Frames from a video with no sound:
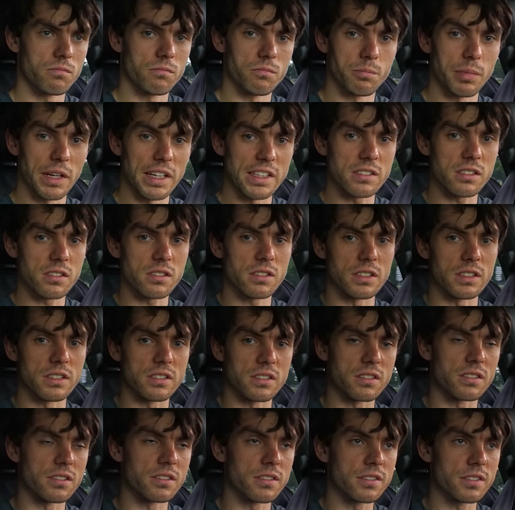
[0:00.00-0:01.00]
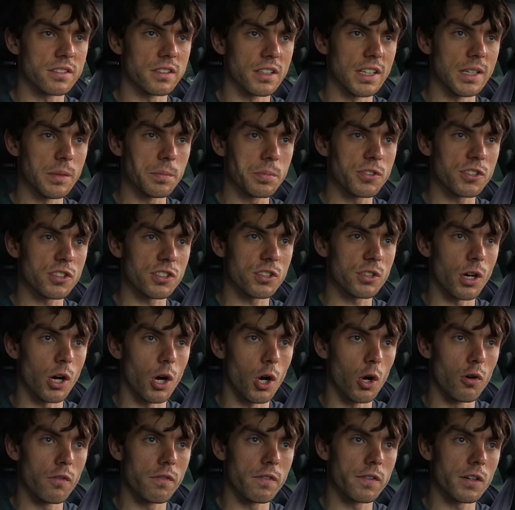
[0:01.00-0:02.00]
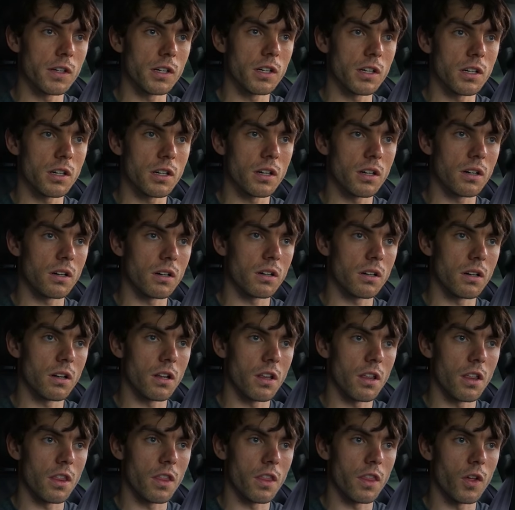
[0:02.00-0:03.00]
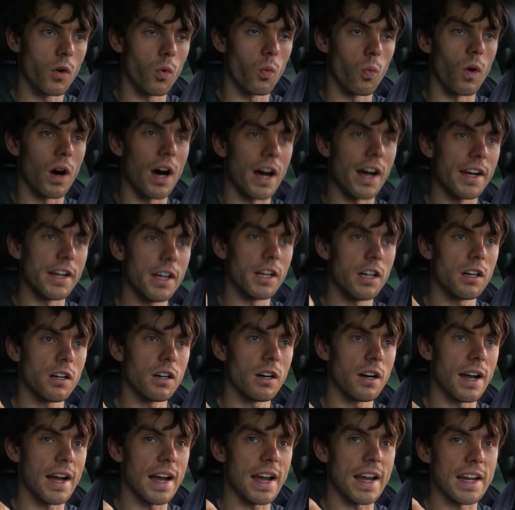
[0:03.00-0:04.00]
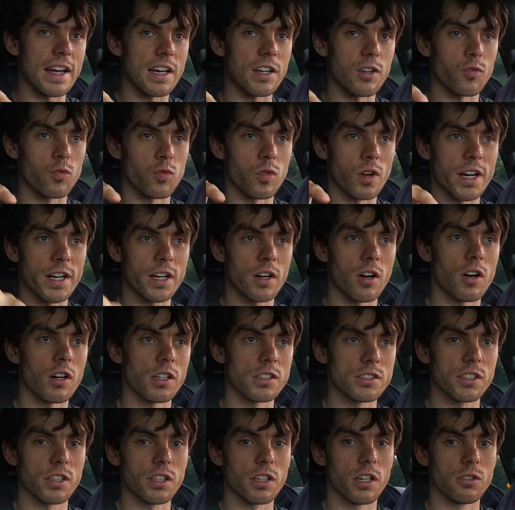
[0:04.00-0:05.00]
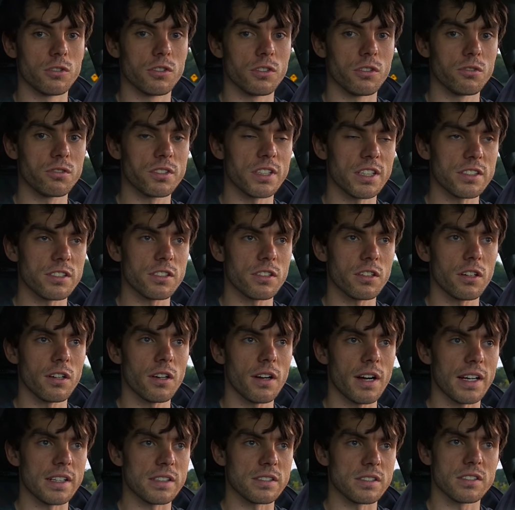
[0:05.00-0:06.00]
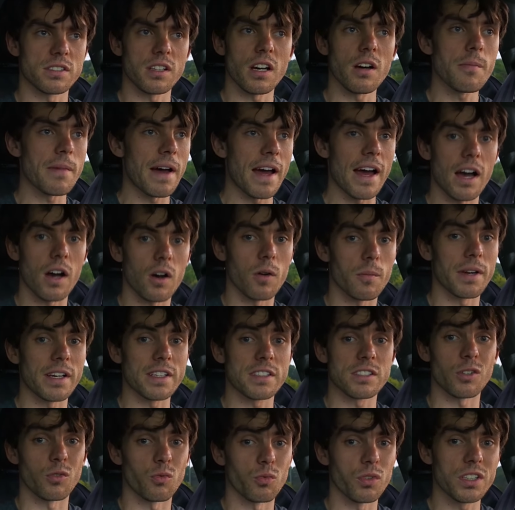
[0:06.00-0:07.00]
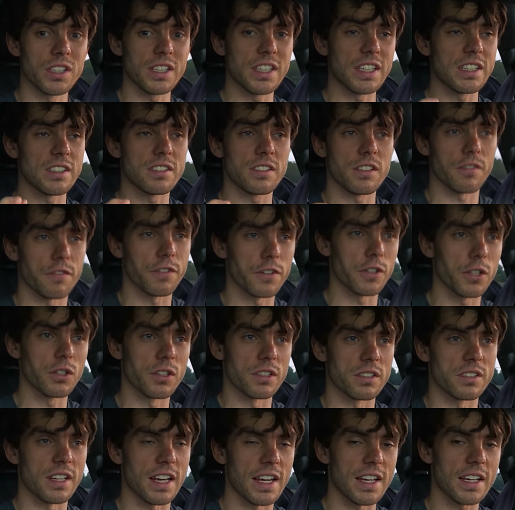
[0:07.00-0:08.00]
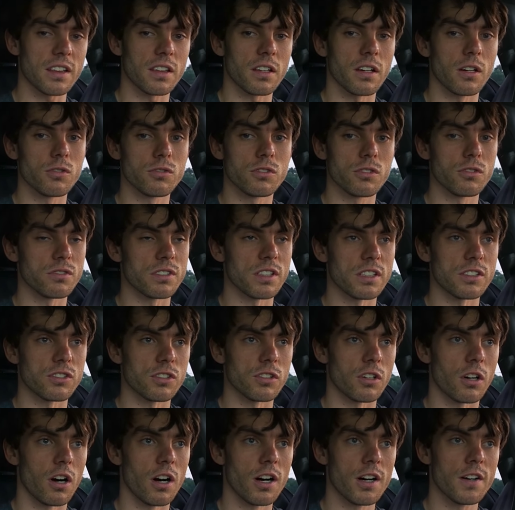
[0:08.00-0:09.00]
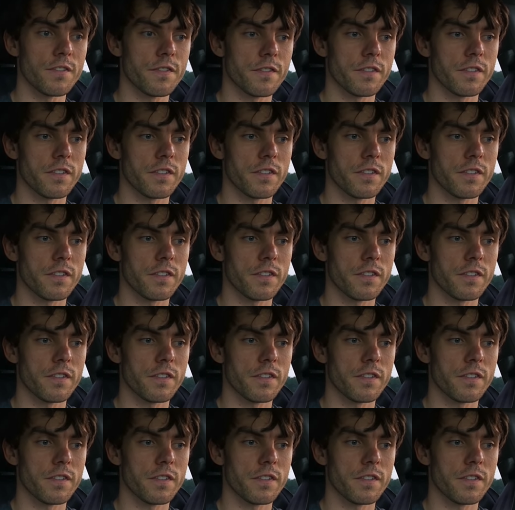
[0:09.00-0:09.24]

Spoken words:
basically slips over the wire and right onto the O2 sensor and somehow makes it really easy for you to take the O2 sensor off.